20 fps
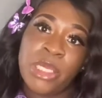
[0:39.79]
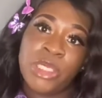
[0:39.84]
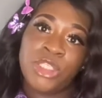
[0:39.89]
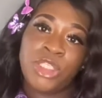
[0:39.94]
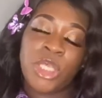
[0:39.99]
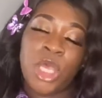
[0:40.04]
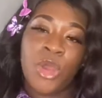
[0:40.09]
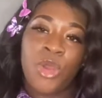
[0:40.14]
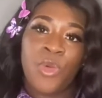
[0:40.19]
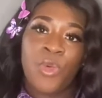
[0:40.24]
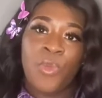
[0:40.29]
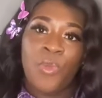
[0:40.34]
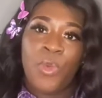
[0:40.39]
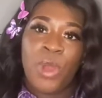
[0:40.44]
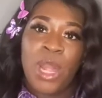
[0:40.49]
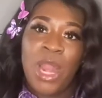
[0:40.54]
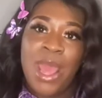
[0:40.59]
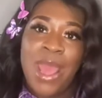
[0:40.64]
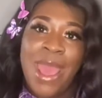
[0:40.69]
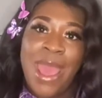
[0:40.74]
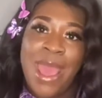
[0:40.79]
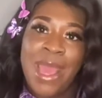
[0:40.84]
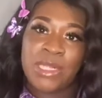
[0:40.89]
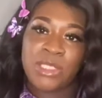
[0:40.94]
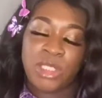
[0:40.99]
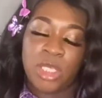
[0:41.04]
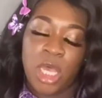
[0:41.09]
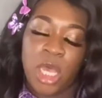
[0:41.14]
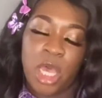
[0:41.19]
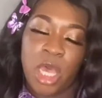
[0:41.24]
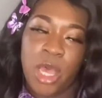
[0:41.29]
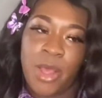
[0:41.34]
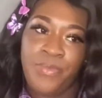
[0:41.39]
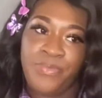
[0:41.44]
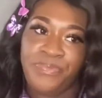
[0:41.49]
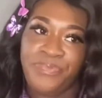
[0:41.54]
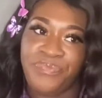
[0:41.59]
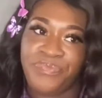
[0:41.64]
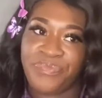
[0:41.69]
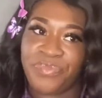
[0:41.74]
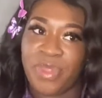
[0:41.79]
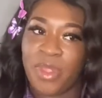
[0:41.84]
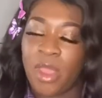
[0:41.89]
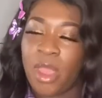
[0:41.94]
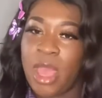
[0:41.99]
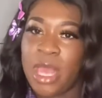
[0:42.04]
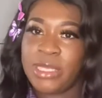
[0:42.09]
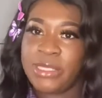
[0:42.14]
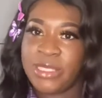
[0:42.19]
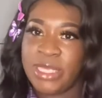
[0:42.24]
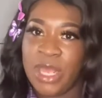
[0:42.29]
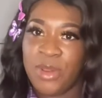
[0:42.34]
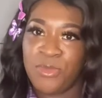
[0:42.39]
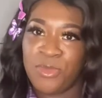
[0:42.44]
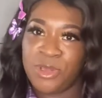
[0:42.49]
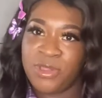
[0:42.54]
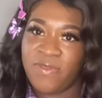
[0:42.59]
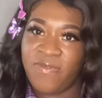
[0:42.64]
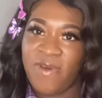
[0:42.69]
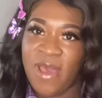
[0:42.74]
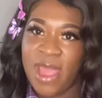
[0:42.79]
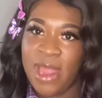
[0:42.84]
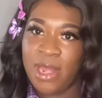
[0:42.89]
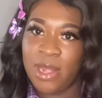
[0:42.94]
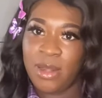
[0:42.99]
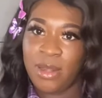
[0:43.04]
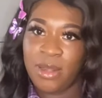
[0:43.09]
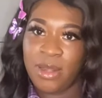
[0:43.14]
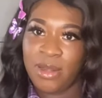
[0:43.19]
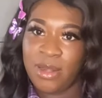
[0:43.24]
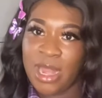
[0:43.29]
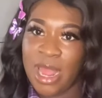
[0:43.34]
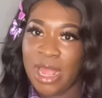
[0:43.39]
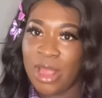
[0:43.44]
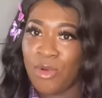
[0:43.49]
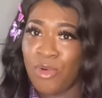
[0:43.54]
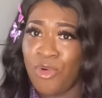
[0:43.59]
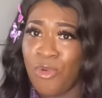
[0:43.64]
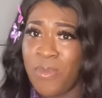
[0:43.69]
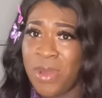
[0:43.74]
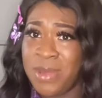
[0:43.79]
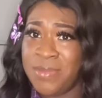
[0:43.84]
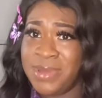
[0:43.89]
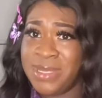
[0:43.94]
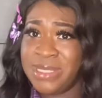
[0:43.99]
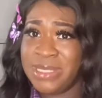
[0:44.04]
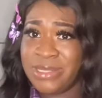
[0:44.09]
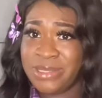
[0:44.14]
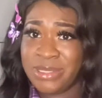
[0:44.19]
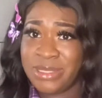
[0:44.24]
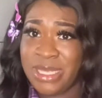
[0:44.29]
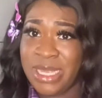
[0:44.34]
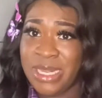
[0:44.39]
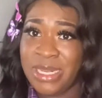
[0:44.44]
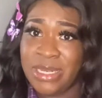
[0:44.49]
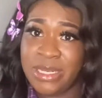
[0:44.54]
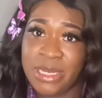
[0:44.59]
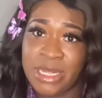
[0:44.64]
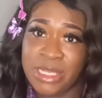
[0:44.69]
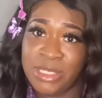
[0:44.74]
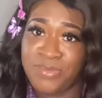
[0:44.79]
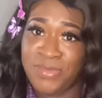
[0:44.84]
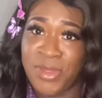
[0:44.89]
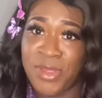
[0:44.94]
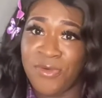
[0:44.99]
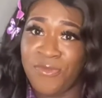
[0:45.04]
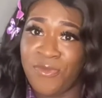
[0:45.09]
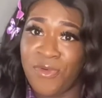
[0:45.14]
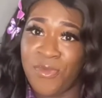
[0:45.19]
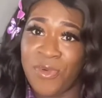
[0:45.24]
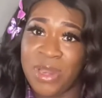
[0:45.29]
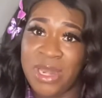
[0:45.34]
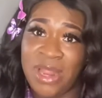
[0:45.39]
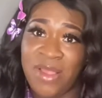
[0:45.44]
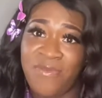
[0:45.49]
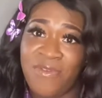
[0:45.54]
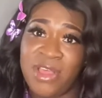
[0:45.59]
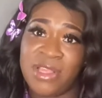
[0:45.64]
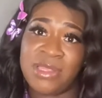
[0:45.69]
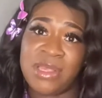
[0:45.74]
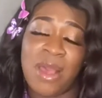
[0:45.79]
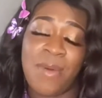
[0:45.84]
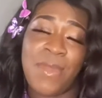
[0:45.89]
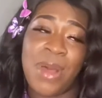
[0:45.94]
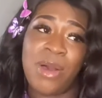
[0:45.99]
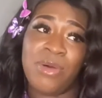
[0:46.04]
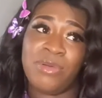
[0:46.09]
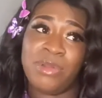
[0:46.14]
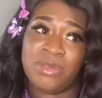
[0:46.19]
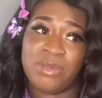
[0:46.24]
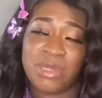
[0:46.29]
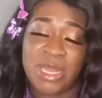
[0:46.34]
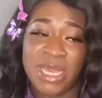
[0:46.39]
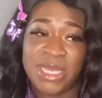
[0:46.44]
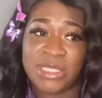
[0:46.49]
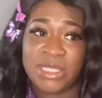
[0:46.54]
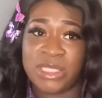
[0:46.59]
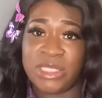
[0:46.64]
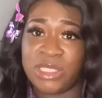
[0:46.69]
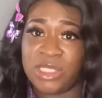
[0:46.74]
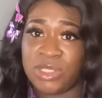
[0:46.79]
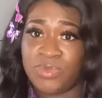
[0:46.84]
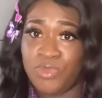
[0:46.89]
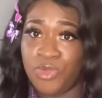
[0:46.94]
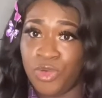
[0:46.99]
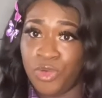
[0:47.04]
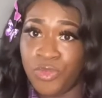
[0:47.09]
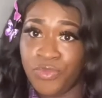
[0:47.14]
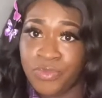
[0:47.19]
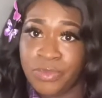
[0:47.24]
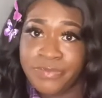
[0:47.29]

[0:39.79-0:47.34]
So when I had her skin was fine. Like all babies' skin is beautiful when they first come out, nice and smooth.